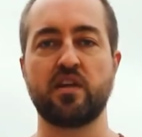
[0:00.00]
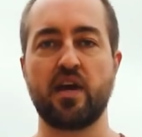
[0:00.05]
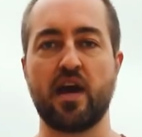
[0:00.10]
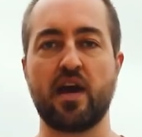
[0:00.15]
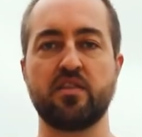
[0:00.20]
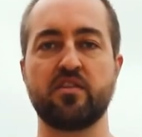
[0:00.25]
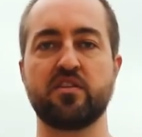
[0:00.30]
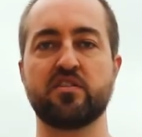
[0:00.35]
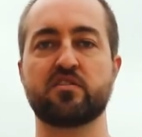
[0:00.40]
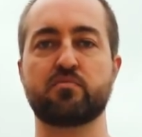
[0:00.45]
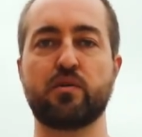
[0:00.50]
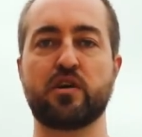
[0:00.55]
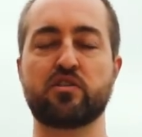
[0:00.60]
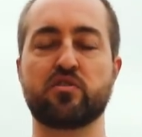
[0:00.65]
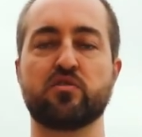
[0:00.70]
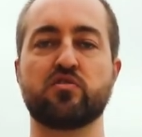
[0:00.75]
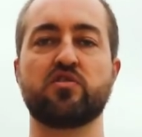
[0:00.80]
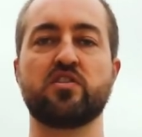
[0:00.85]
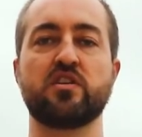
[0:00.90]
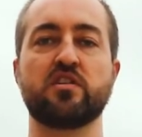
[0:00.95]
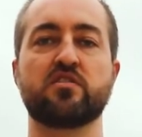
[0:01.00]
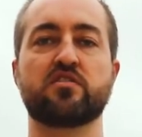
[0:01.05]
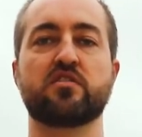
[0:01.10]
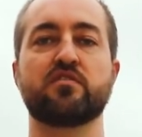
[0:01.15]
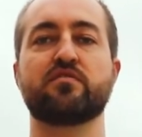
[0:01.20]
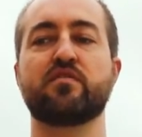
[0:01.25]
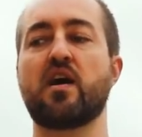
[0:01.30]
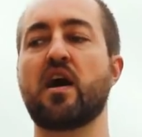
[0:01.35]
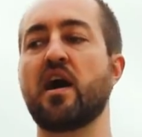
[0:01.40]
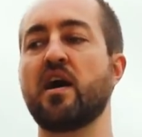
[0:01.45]
had these special genes
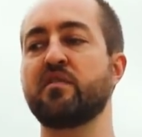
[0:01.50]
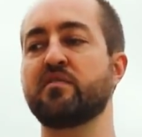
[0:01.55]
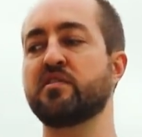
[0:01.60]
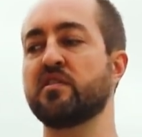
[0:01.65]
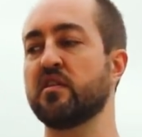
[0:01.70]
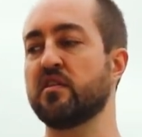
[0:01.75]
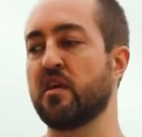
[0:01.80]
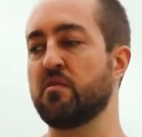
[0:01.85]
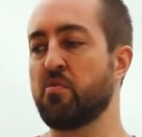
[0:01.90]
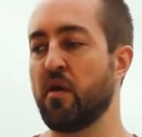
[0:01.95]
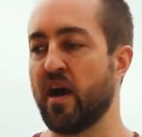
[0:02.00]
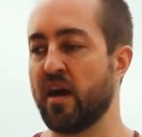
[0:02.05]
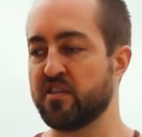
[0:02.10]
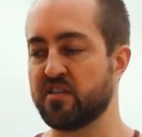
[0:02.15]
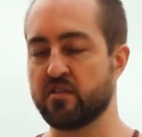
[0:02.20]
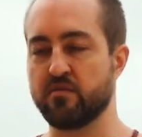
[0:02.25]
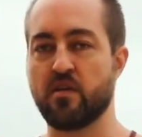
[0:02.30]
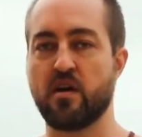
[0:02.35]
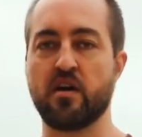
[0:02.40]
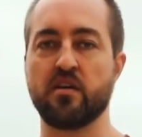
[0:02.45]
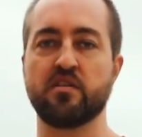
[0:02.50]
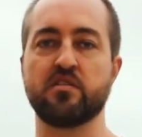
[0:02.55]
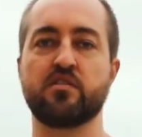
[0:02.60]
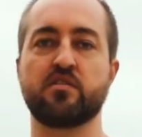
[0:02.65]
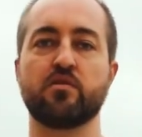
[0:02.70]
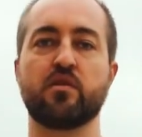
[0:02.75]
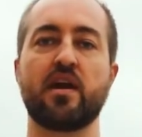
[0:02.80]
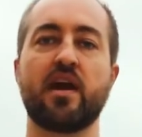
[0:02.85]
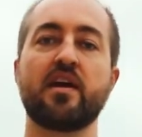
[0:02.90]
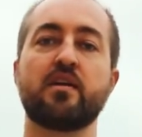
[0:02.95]
survived, and they passed them on
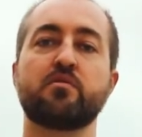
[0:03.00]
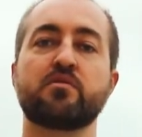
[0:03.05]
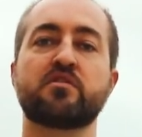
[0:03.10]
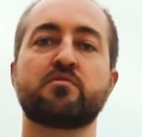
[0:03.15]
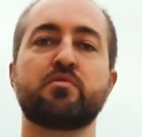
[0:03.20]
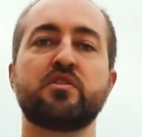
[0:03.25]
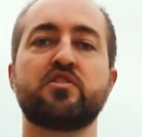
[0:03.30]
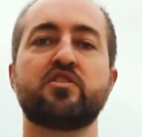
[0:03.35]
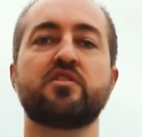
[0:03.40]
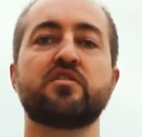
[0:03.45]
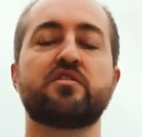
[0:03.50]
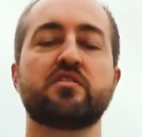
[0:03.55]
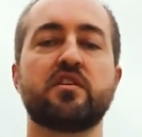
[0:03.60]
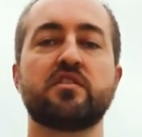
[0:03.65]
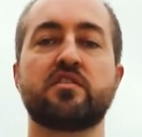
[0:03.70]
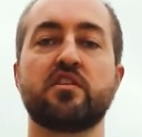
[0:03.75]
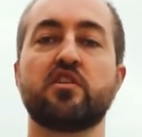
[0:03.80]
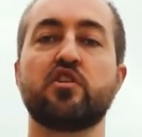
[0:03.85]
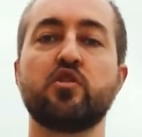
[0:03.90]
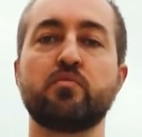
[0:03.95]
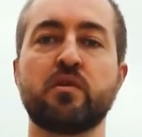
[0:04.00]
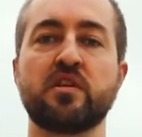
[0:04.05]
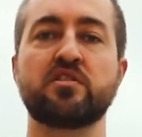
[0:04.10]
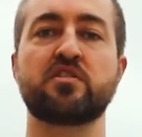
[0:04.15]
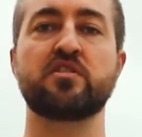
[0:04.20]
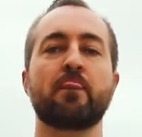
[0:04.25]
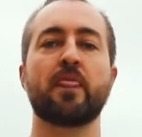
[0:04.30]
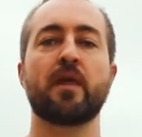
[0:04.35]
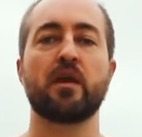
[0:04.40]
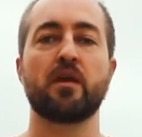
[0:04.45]
into animal species and into
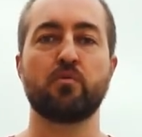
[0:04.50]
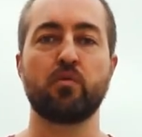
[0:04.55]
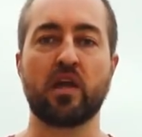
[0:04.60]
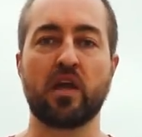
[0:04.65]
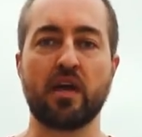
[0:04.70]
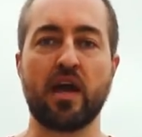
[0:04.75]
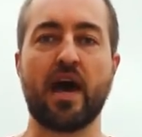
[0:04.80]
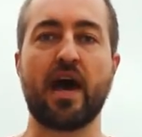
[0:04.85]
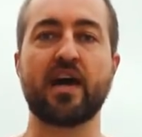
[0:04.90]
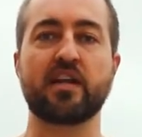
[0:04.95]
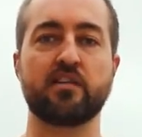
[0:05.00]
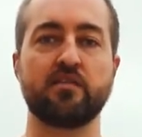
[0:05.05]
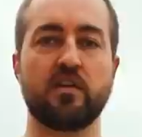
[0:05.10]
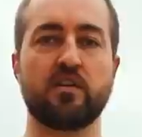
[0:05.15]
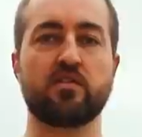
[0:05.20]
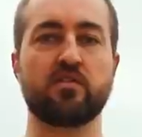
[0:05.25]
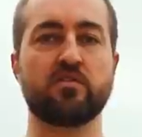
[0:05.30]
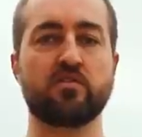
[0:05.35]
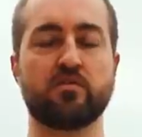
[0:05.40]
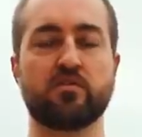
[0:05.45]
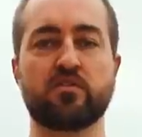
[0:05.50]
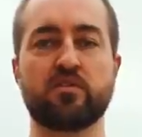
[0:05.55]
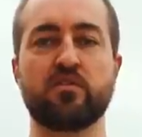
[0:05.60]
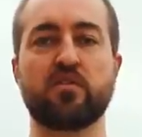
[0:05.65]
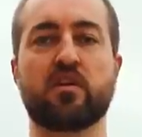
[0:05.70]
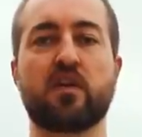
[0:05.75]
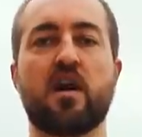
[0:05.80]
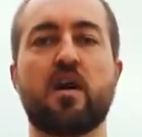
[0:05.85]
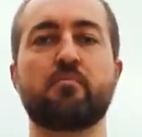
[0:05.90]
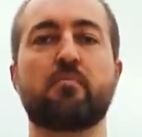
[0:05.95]
humans, and we can activate those with
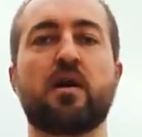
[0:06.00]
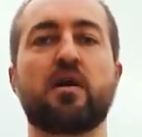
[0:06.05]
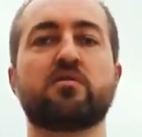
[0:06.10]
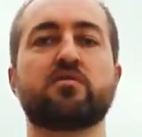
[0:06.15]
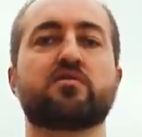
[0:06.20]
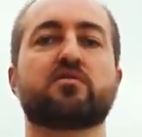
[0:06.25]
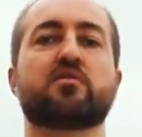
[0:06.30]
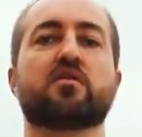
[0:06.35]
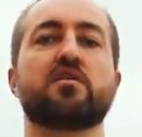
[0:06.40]
certain compounds.